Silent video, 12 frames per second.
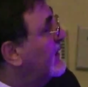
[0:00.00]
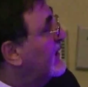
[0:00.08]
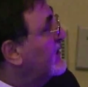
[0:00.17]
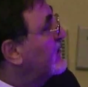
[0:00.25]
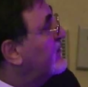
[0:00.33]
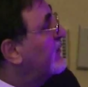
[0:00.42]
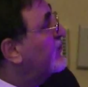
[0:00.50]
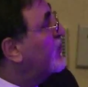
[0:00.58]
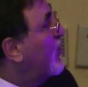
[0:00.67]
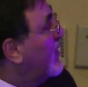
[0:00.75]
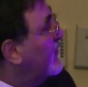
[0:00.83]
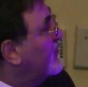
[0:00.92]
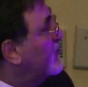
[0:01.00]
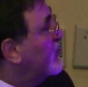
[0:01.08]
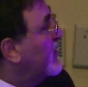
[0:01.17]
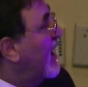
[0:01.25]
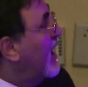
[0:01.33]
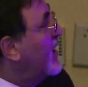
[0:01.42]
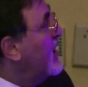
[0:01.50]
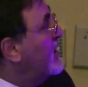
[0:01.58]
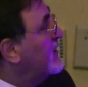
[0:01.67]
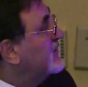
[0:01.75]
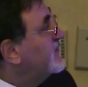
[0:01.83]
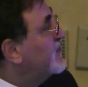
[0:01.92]
Streptococcus pneumoniae,
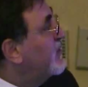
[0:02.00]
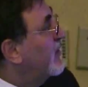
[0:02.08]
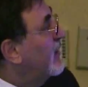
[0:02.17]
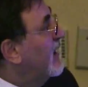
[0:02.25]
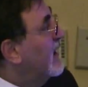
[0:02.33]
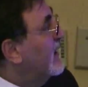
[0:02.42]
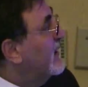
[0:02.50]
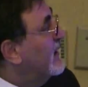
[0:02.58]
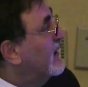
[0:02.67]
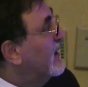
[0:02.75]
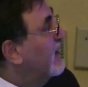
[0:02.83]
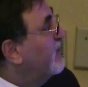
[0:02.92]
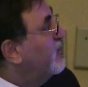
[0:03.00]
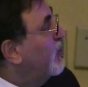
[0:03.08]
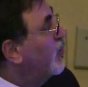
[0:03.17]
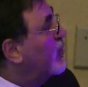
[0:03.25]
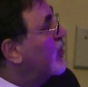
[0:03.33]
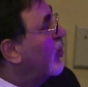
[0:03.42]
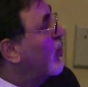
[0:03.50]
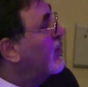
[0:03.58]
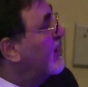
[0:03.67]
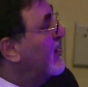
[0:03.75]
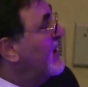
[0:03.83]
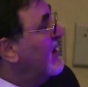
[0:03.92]
for fluoroquinolone,
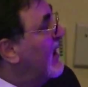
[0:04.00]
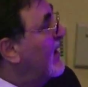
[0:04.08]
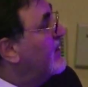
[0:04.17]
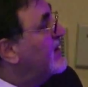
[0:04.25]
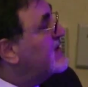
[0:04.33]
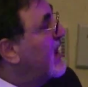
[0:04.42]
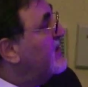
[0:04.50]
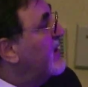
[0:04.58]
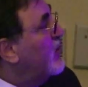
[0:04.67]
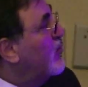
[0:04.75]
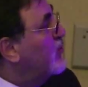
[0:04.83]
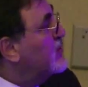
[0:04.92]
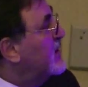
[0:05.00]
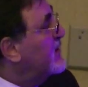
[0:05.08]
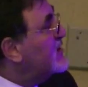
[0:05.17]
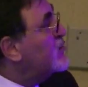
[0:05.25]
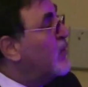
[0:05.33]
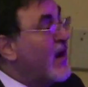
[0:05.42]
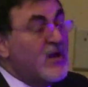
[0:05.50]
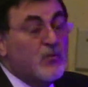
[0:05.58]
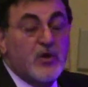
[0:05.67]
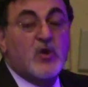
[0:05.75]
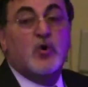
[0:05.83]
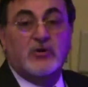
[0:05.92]
and these are the conclusions. This way, we
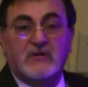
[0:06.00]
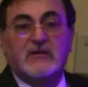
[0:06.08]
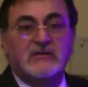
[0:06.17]
could